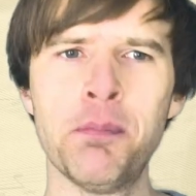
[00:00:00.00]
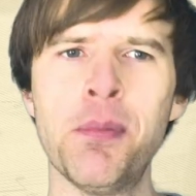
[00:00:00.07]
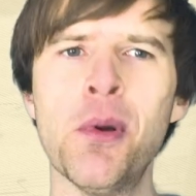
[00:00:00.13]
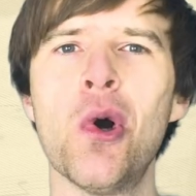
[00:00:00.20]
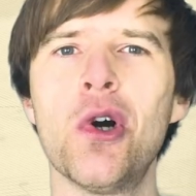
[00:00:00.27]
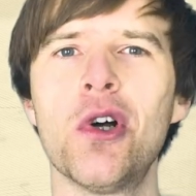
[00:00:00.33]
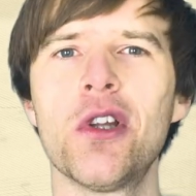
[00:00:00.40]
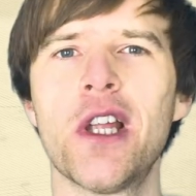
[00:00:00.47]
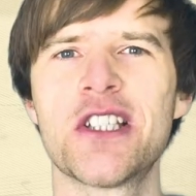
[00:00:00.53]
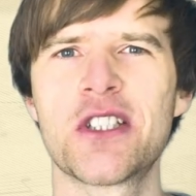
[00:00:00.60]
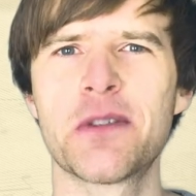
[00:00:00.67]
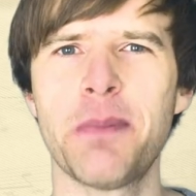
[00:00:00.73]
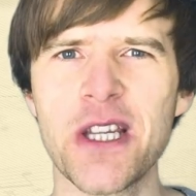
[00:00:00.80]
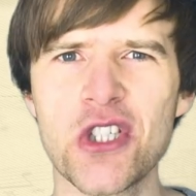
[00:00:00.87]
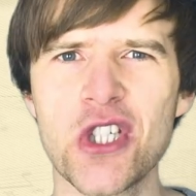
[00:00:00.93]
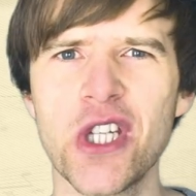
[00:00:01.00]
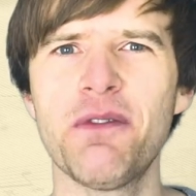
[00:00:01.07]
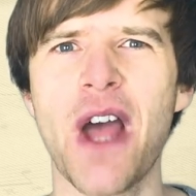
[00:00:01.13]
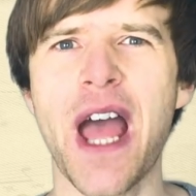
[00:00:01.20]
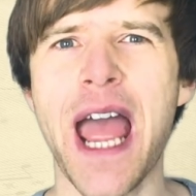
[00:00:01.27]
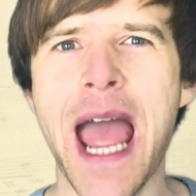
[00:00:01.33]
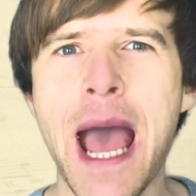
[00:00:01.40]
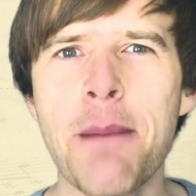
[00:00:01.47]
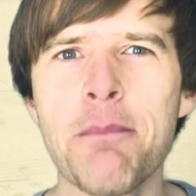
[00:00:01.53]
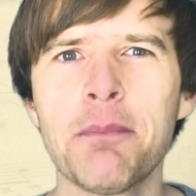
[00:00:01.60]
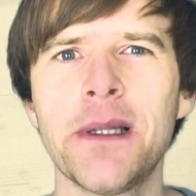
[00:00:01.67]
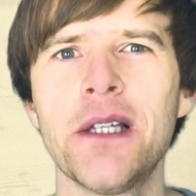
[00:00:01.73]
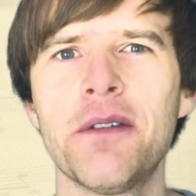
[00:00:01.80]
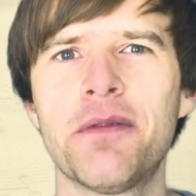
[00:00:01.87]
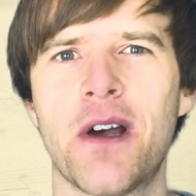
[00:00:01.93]
but especially for
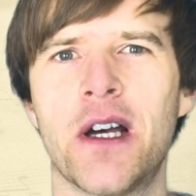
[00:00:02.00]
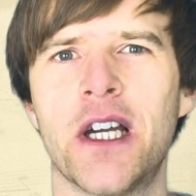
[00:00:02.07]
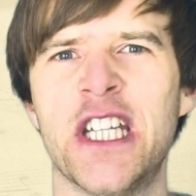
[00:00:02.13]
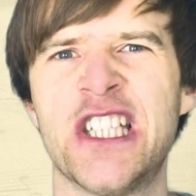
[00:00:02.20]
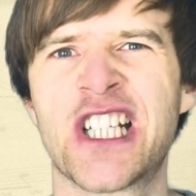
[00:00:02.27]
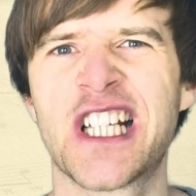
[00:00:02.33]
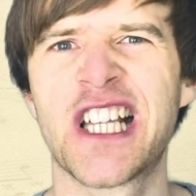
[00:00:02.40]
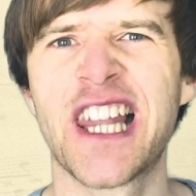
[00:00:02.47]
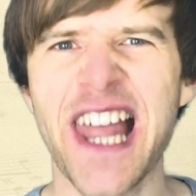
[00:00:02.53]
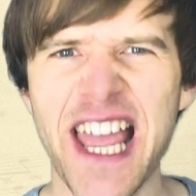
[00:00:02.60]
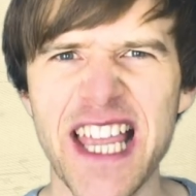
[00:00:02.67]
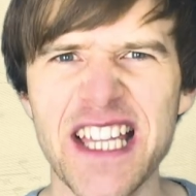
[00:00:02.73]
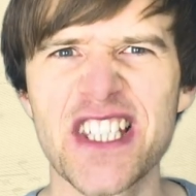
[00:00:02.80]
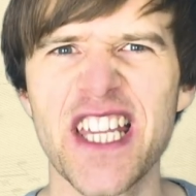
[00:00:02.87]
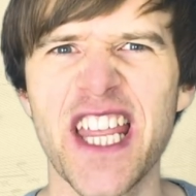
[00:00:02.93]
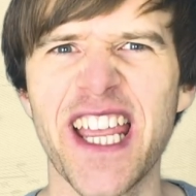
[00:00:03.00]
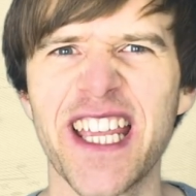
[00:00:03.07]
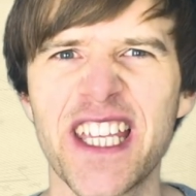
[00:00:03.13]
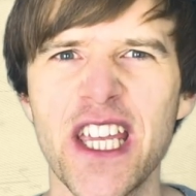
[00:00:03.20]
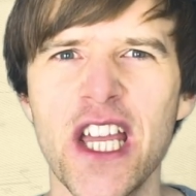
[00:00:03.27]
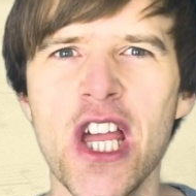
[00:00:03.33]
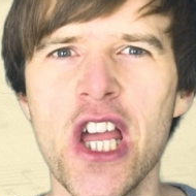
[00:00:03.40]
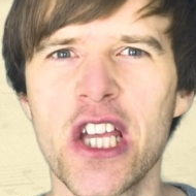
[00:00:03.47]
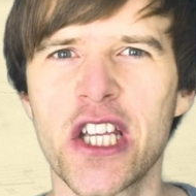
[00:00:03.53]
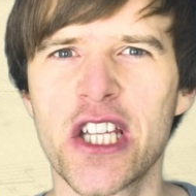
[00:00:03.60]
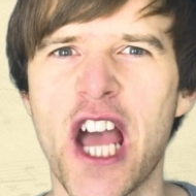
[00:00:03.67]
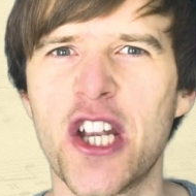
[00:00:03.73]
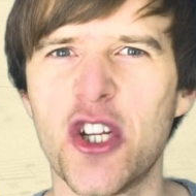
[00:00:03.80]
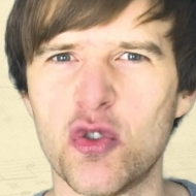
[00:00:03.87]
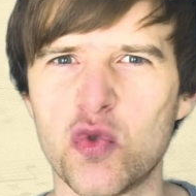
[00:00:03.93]
amplified classic
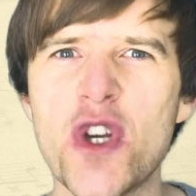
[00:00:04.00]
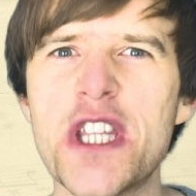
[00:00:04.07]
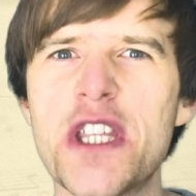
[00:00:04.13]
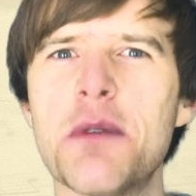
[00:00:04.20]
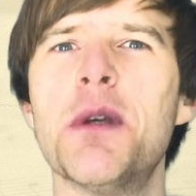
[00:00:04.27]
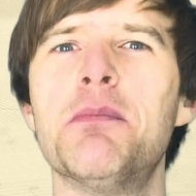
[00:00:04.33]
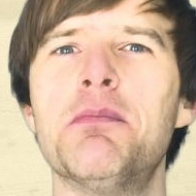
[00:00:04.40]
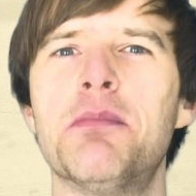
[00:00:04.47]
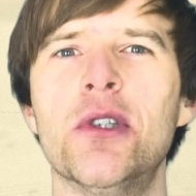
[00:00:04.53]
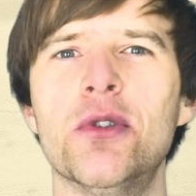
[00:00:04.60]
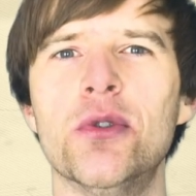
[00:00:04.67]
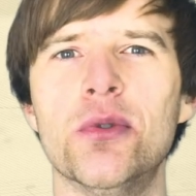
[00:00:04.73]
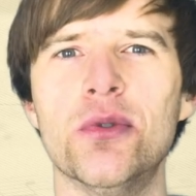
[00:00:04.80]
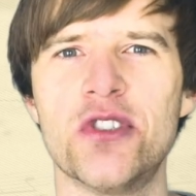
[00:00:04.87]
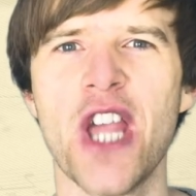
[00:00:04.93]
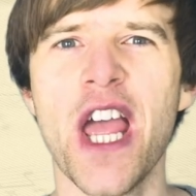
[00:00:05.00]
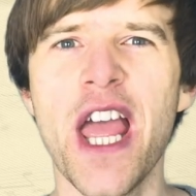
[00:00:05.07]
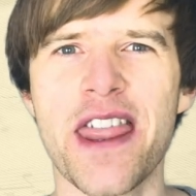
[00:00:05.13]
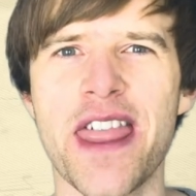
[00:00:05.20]
kind of rhythm and blues,